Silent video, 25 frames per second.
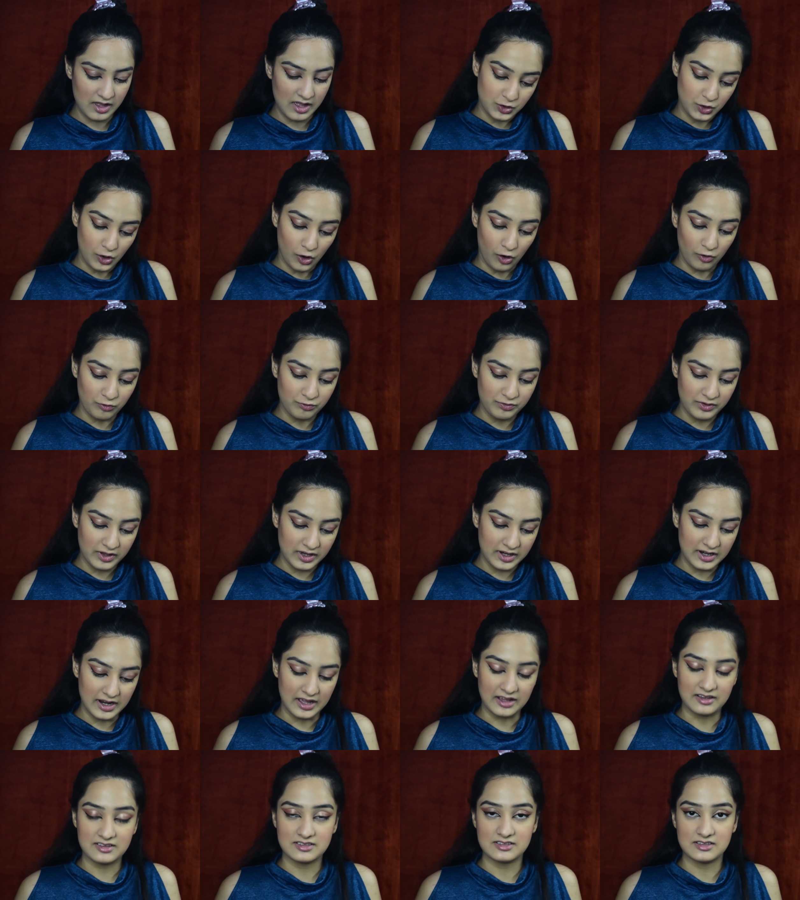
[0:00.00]
Toffee
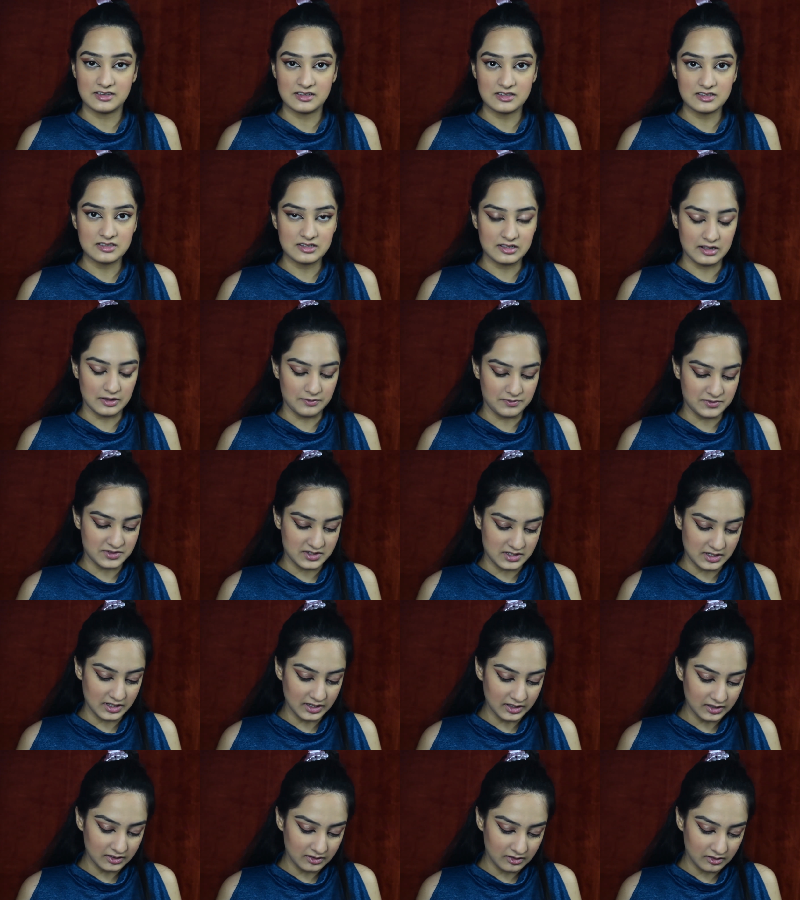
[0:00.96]
Nexus
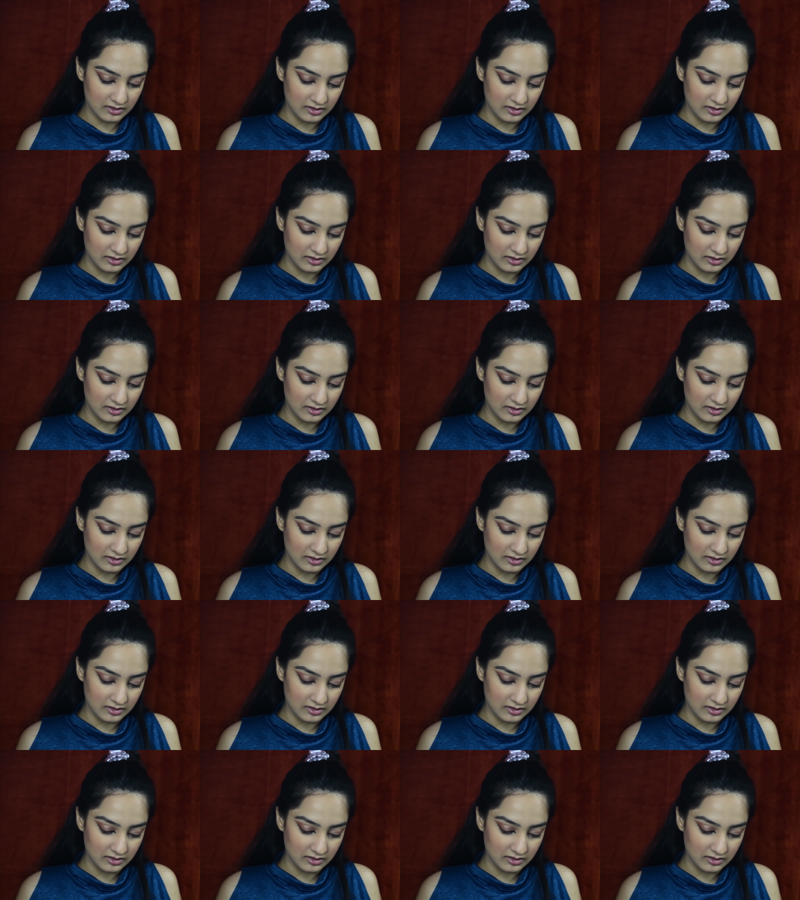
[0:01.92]
Lipstick